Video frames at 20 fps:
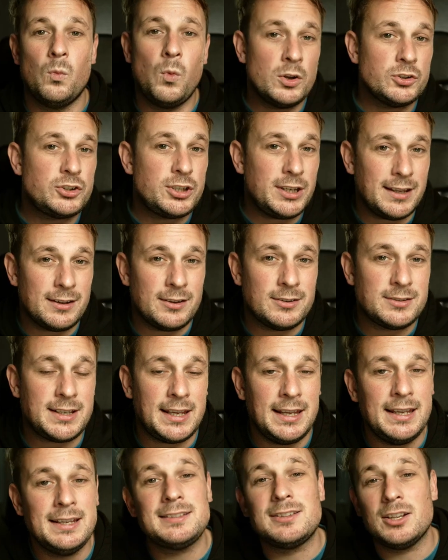Once you get those
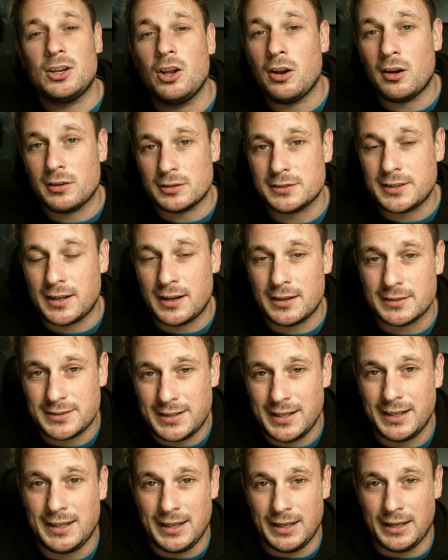keys, the clock starts
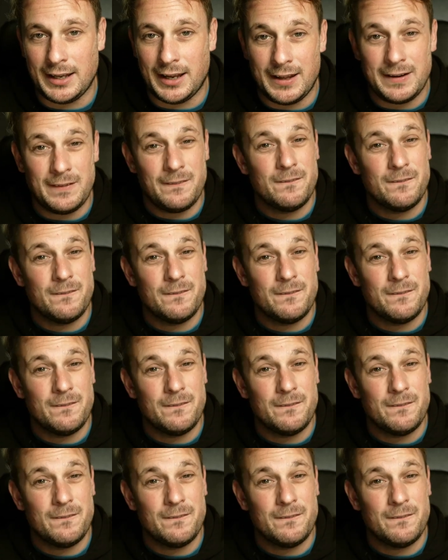ticking, and